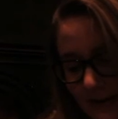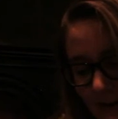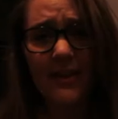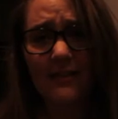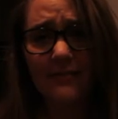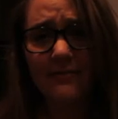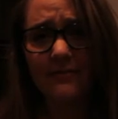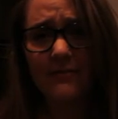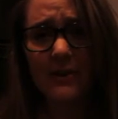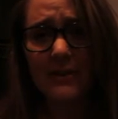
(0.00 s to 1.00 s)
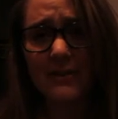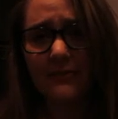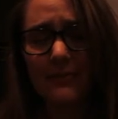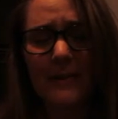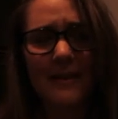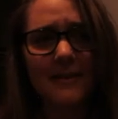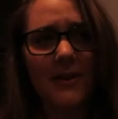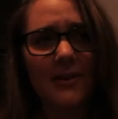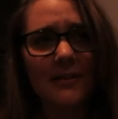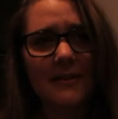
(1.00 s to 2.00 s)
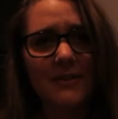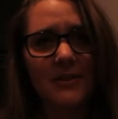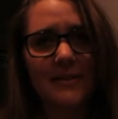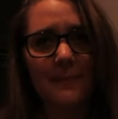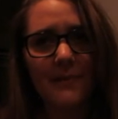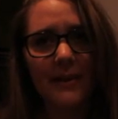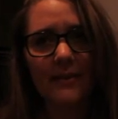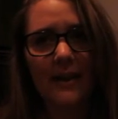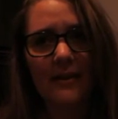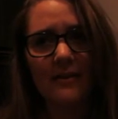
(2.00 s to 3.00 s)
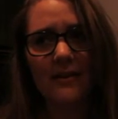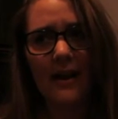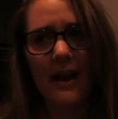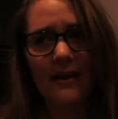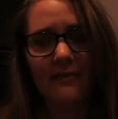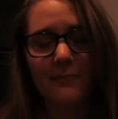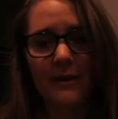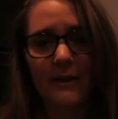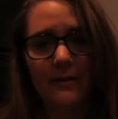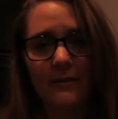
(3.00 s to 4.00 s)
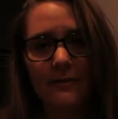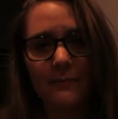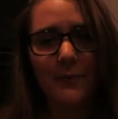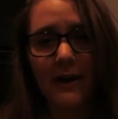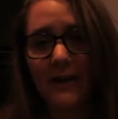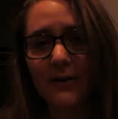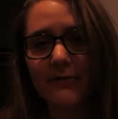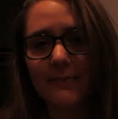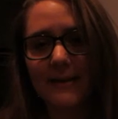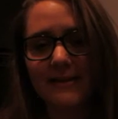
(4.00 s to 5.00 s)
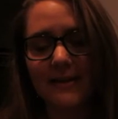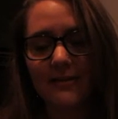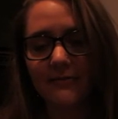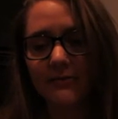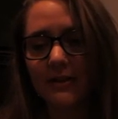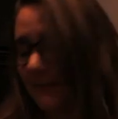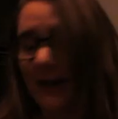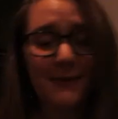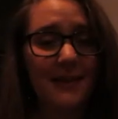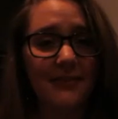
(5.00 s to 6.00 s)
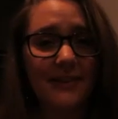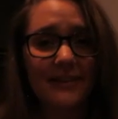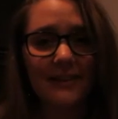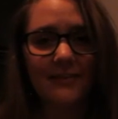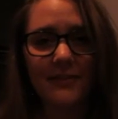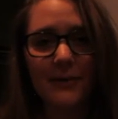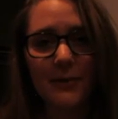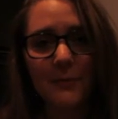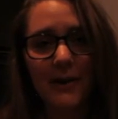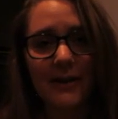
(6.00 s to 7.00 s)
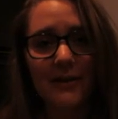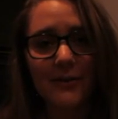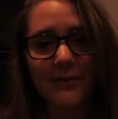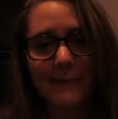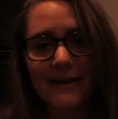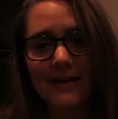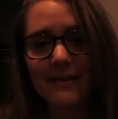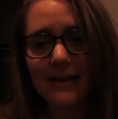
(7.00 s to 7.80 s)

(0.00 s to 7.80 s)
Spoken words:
That verse from that song is just something that I have been praying over myself. I would love it if you prayed it over me.